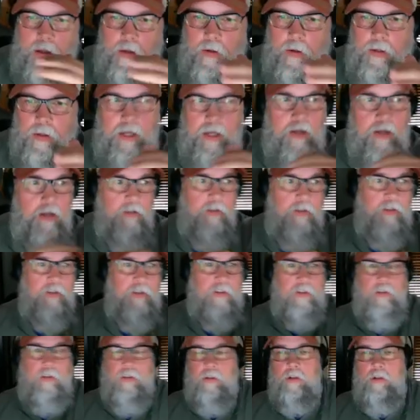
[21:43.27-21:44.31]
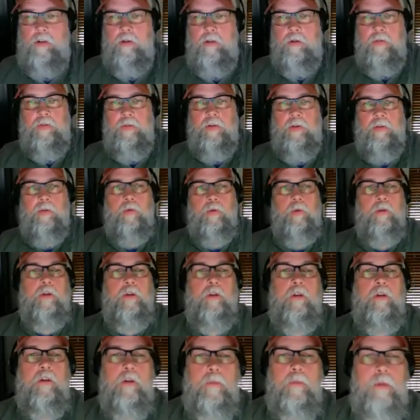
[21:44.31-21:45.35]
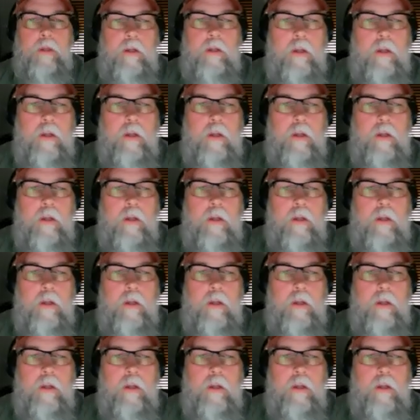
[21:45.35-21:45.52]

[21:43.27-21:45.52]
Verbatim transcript: okay, I'll just continue if everyone can hear me.